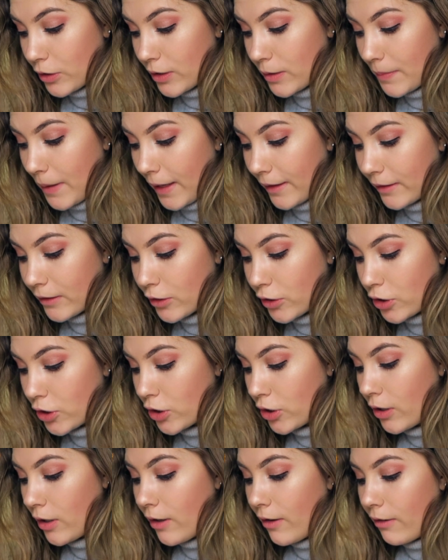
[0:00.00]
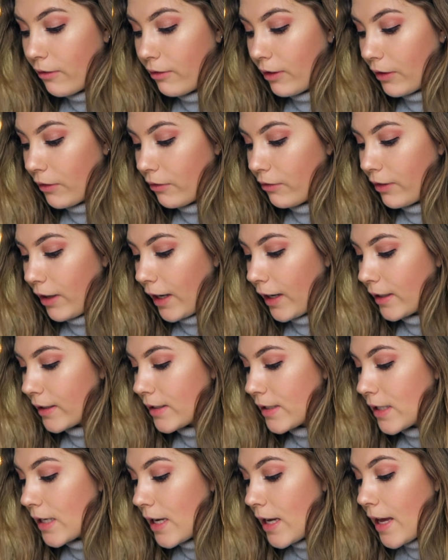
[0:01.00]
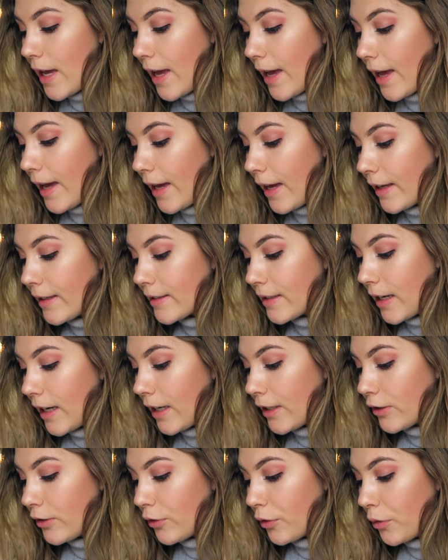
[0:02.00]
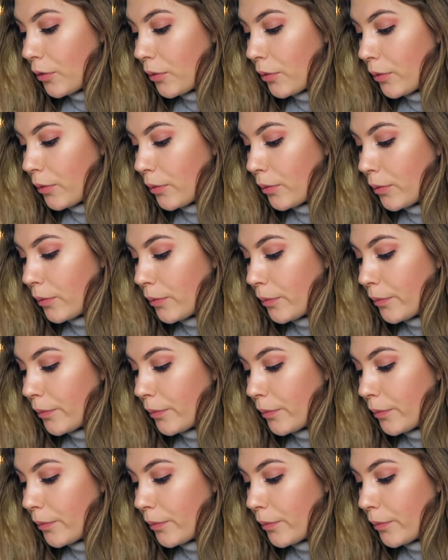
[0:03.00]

is Spanish, fun fact. And I know